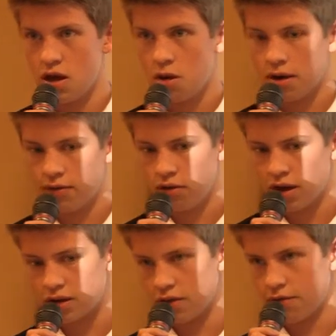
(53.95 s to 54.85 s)
Whenever you
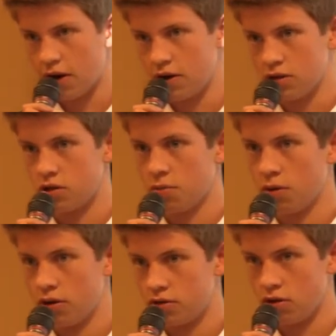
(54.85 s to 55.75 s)
get to the finals, you're put
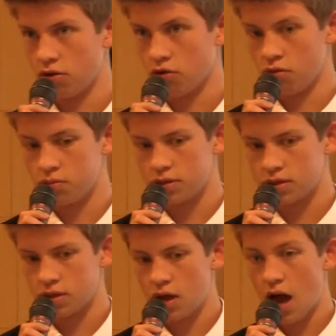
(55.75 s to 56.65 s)
into your
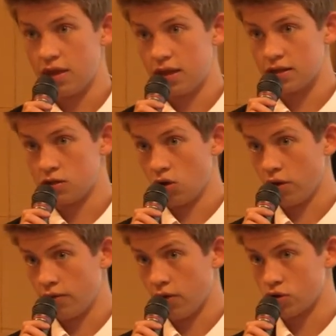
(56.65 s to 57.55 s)
groups, and this is all
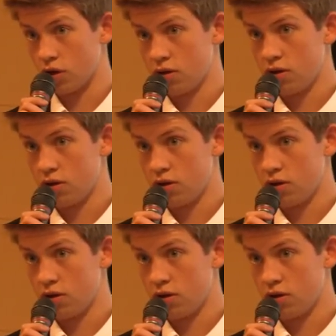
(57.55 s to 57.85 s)
in Russia.